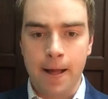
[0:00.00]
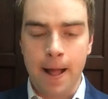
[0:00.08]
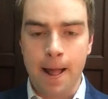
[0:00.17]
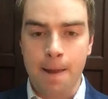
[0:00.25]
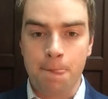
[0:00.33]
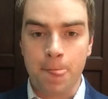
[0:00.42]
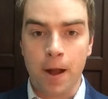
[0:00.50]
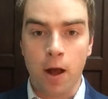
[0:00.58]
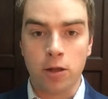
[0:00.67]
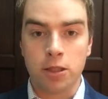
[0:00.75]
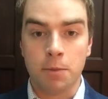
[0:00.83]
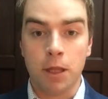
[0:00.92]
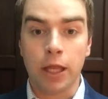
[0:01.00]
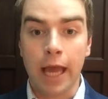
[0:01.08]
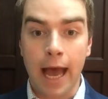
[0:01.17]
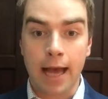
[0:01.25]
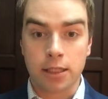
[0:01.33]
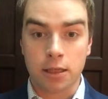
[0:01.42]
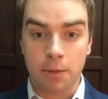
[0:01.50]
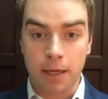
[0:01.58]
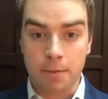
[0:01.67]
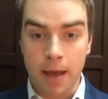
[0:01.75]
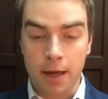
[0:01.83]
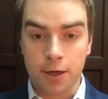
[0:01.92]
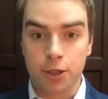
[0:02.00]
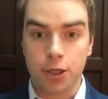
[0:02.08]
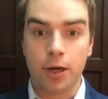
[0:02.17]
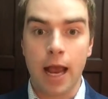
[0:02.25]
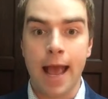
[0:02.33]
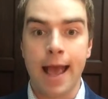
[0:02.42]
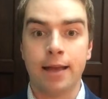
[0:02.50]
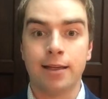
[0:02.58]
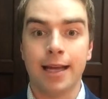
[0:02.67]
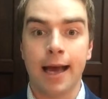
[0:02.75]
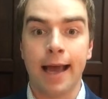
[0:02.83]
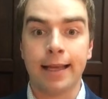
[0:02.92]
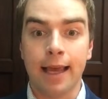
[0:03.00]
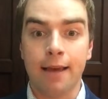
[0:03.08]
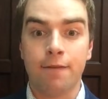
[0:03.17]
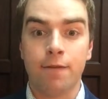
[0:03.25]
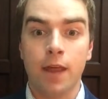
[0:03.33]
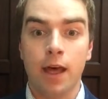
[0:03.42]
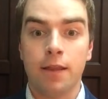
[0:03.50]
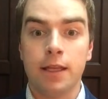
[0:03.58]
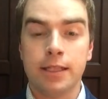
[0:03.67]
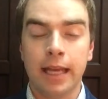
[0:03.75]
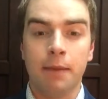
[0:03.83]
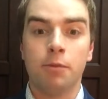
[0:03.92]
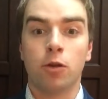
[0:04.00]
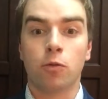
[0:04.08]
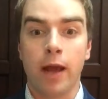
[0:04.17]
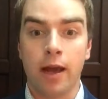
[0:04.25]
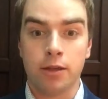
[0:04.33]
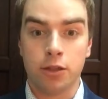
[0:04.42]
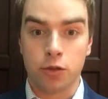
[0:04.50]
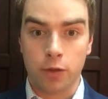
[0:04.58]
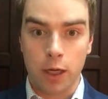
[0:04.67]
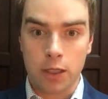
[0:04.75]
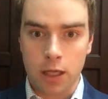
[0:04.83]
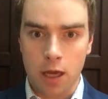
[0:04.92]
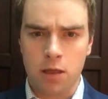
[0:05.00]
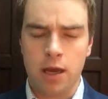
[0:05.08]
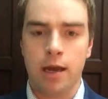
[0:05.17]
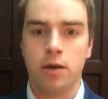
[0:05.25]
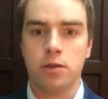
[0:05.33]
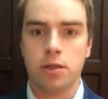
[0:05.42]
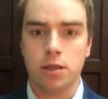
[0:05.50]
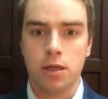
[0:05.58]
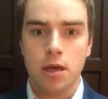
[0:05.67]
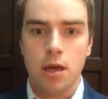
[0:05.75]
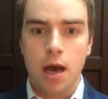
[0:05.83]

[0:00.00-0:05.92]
Ultimately, I asked my manager, and I gave the table a round of drinks on the house.